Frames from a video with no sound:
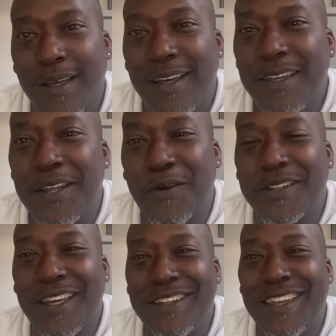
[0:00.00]
With
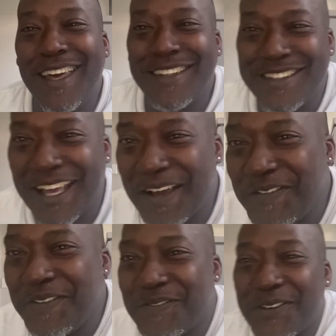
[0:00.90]
that
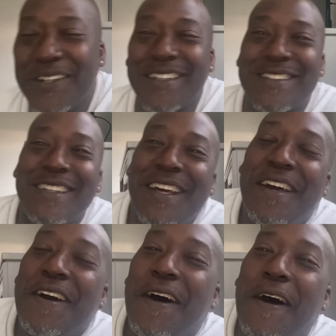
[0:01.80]
Tommy voice.
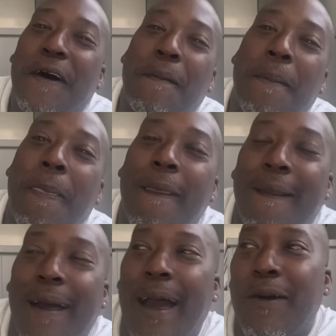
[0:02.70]

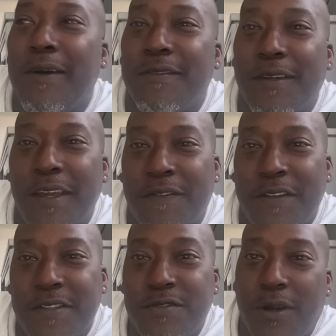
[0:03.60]
However, if
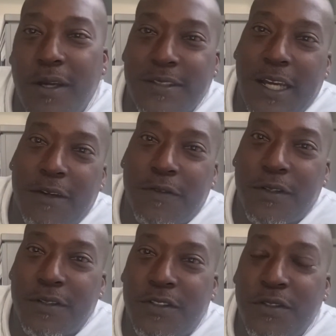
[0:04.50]
this draws out
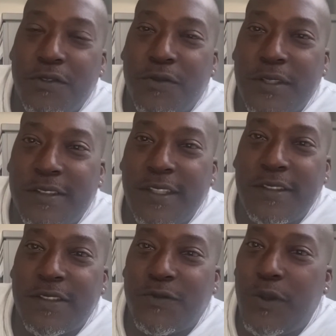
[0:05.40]
for 2-3
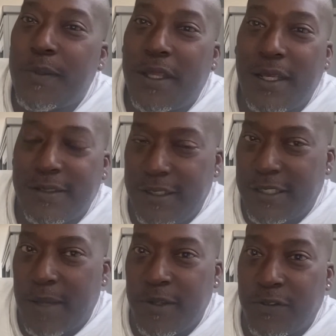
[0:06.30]
seasons, we might not see
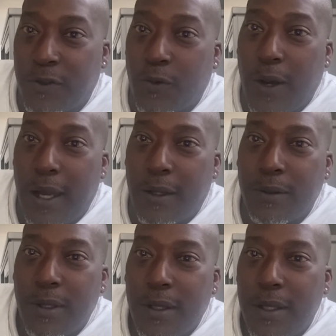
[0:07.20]
Tommy for a while,
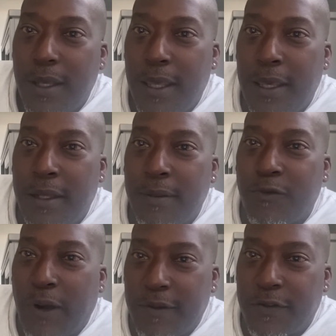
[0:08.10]
and
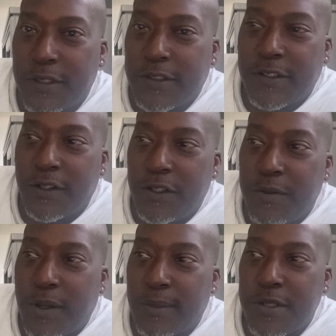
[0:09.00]
rightfully so. You
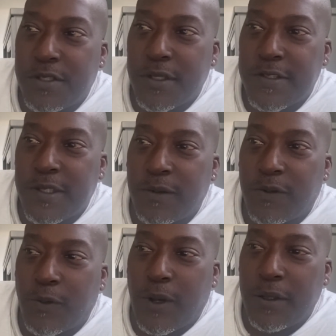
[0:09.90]
probably shouldn't see him for a
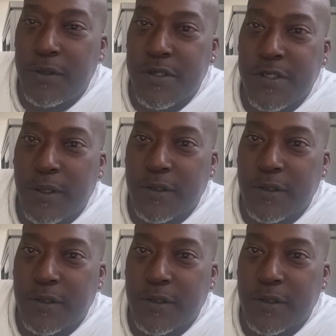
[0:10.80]
while. You just hear his